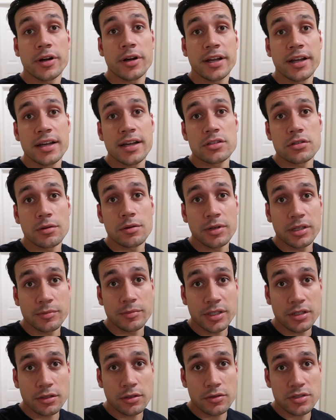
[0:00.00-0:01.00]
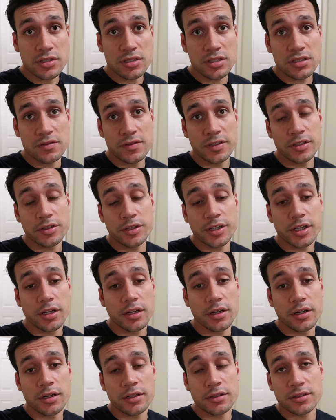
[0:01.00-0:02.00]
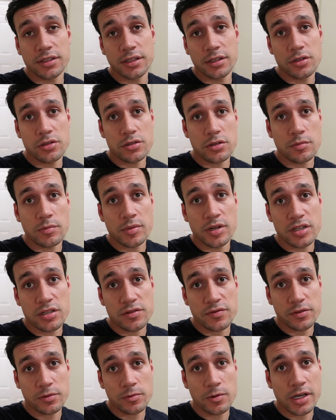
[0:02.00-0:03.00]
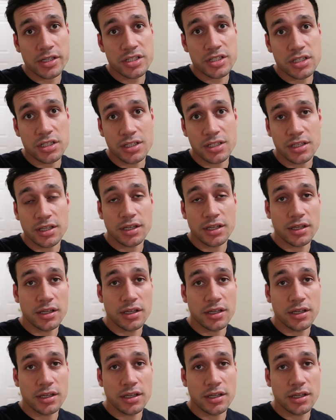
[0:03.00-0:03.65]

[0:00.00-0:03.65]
Alright guys, so I'm gonna be closing this video here. Thank you so much for watching,